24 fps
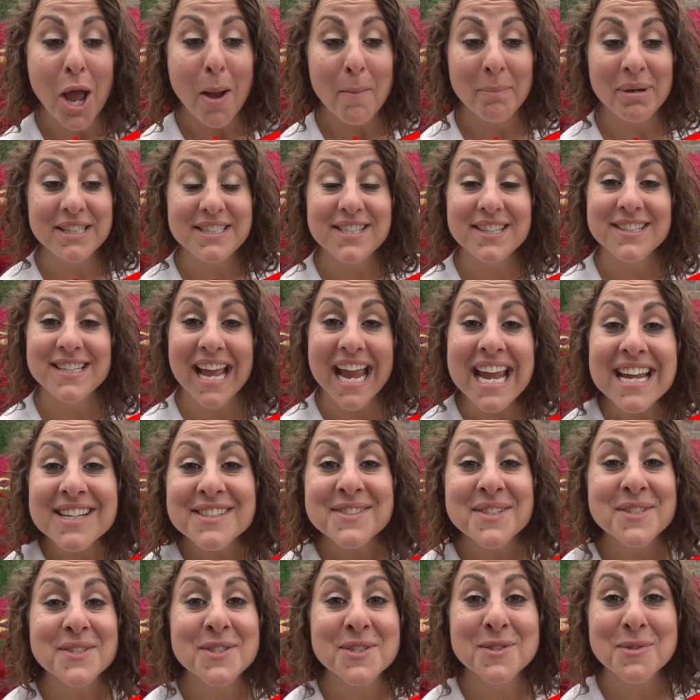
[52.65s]
But today
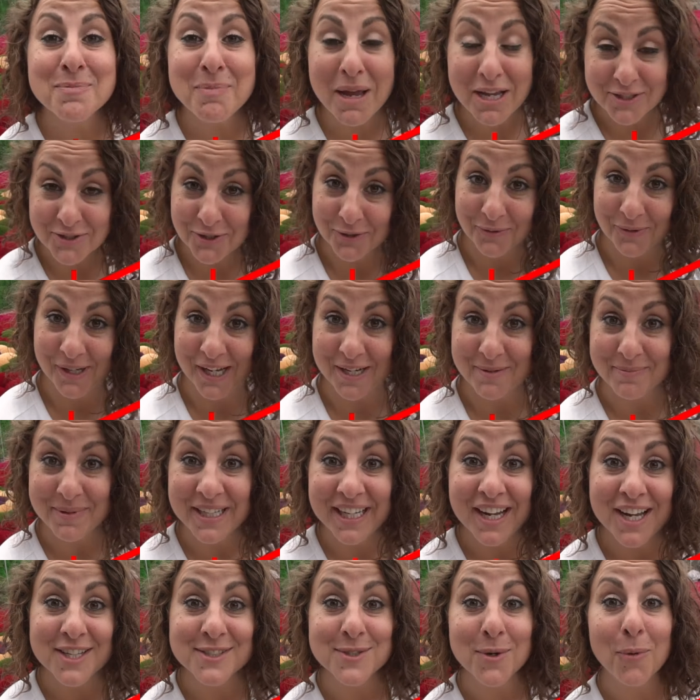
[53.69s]
is a special one
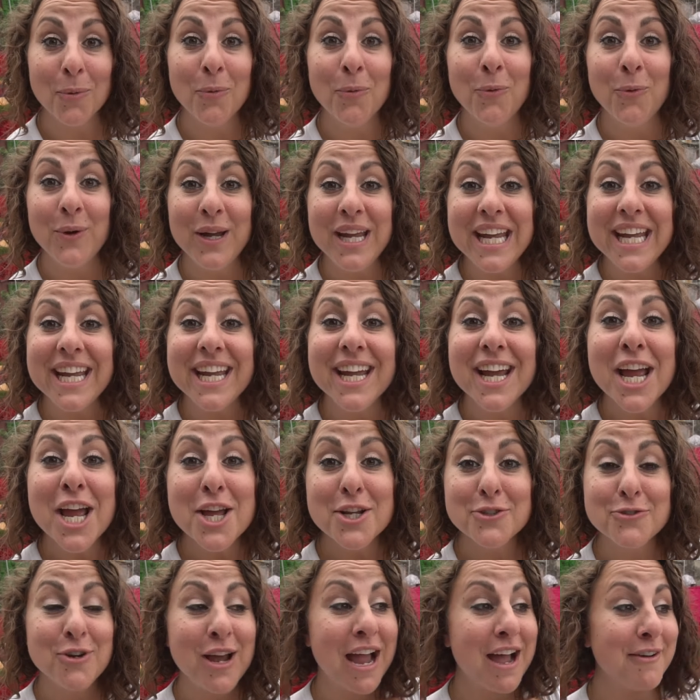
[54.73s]
because we
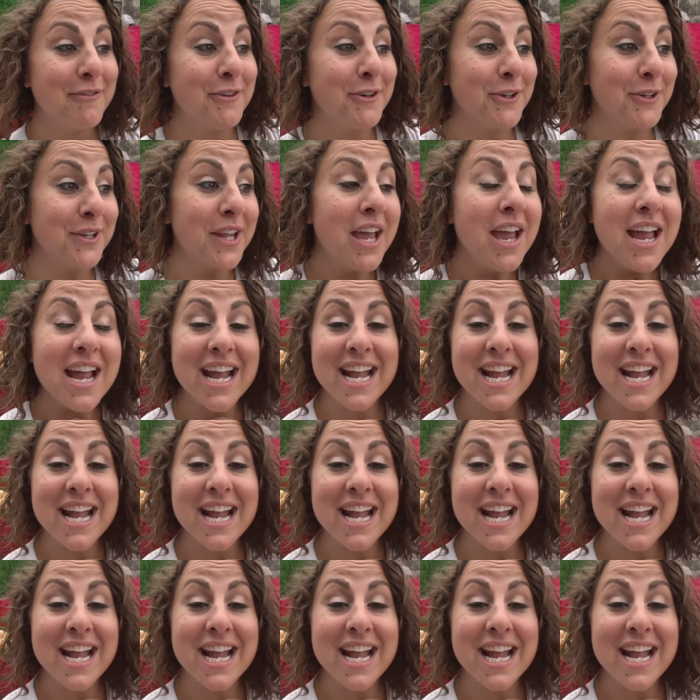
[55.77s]
traveled